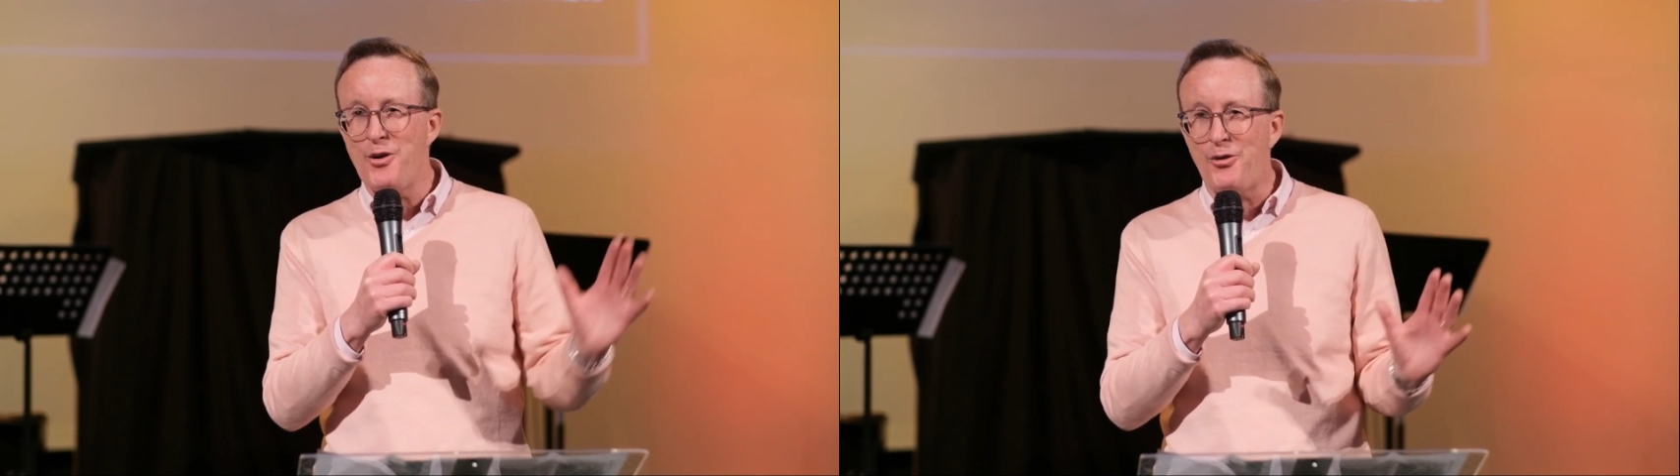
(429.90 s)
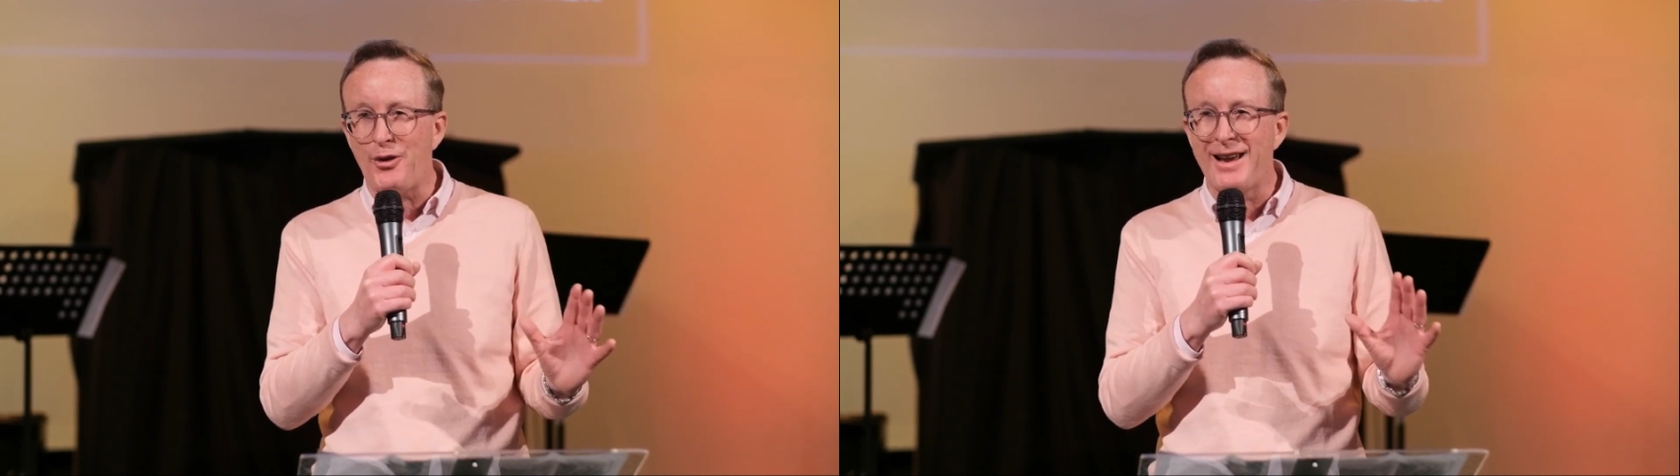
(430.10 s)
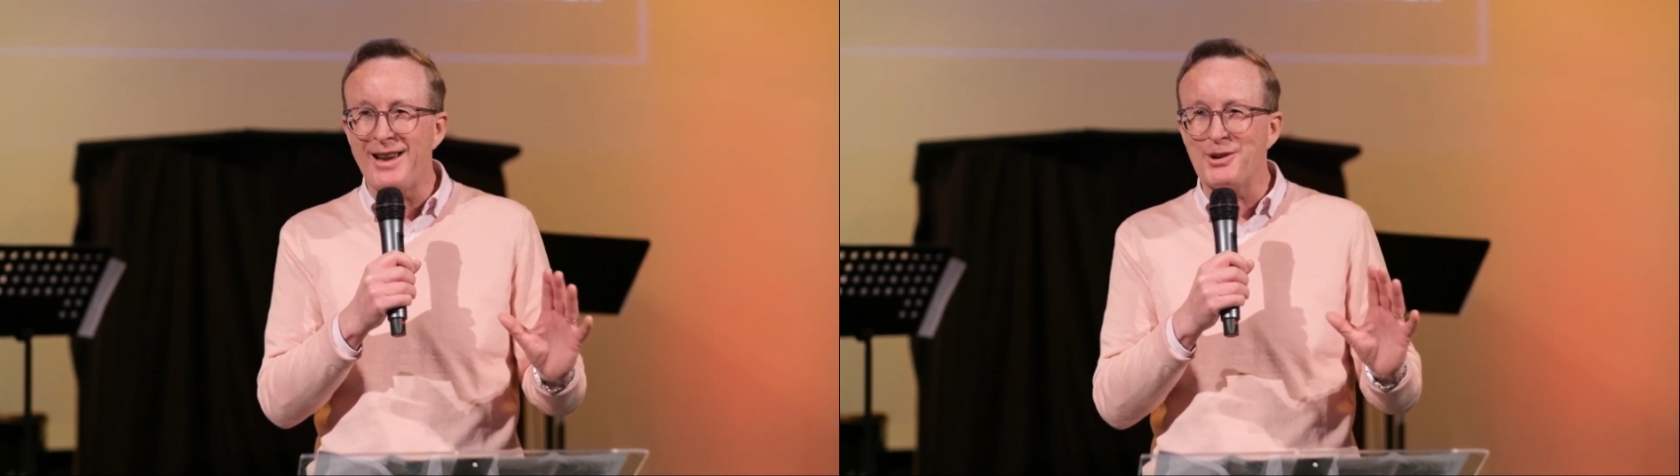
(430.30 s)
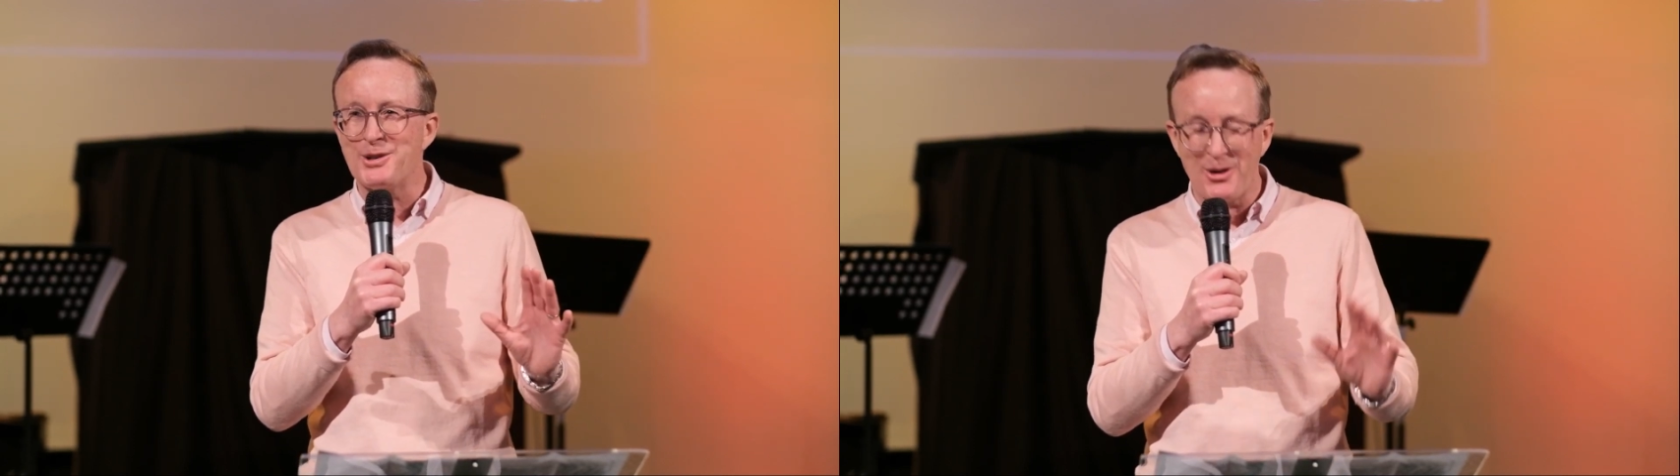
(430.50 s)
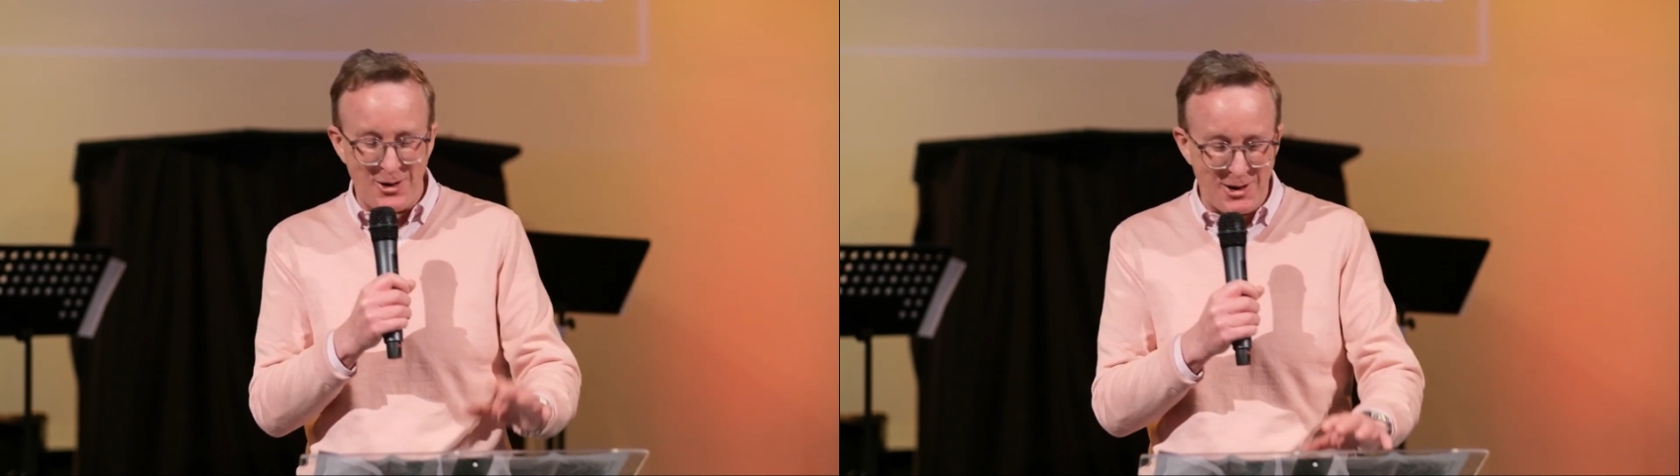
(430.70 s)
Frankie Goes to
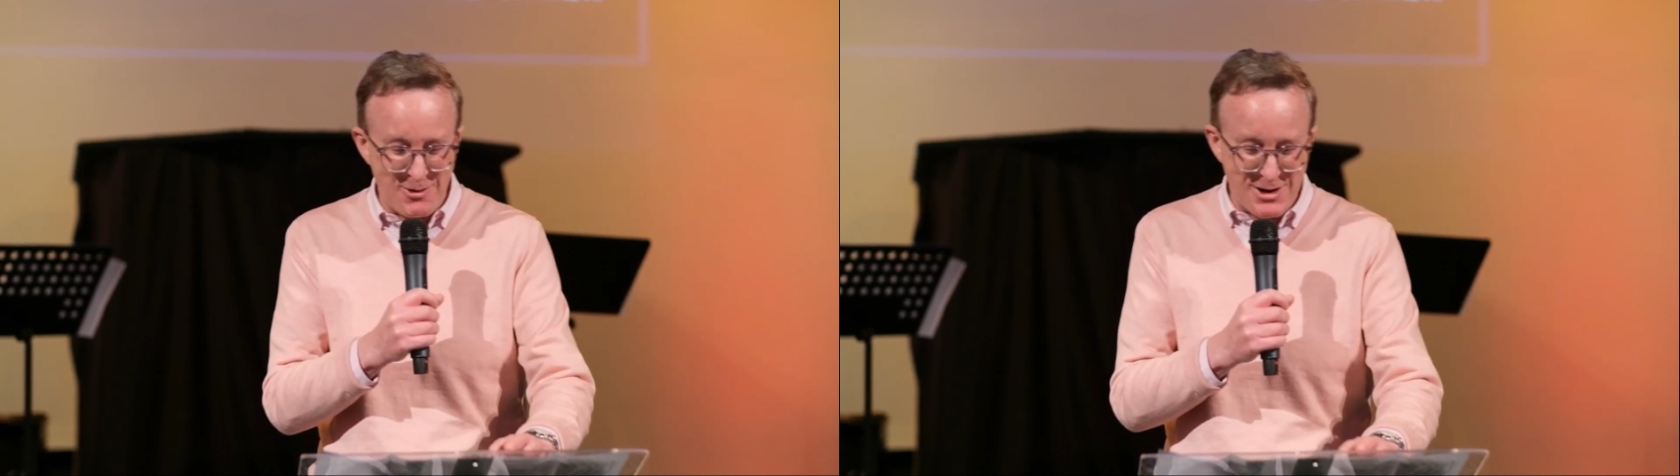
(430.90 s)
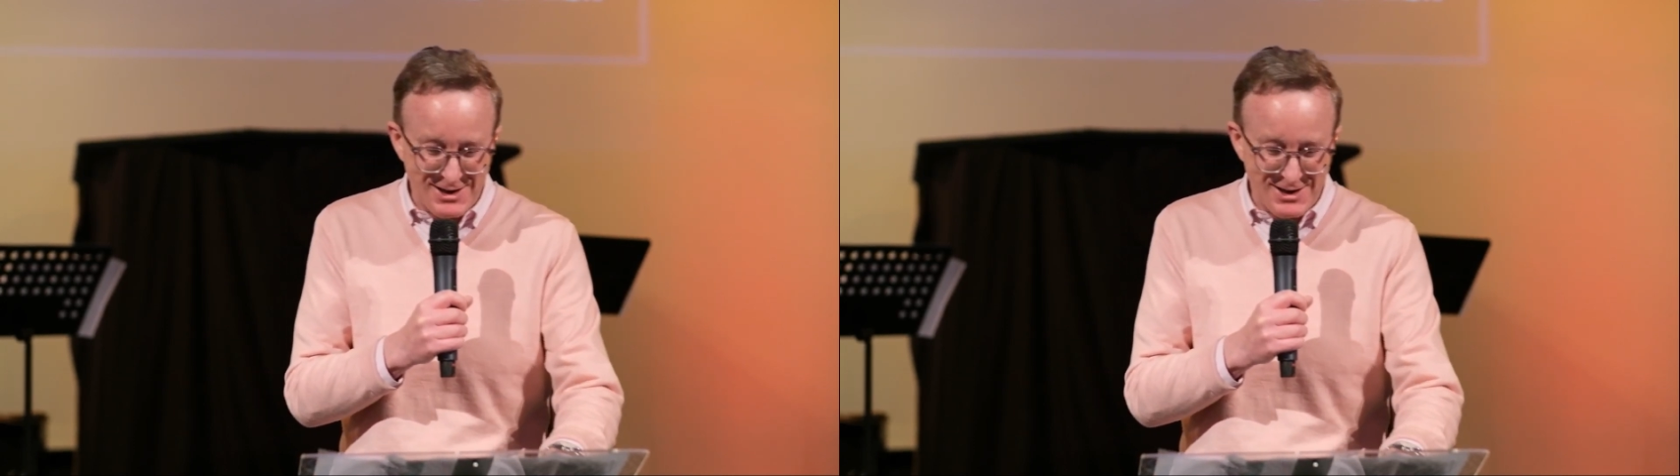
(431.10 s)
Hollywood.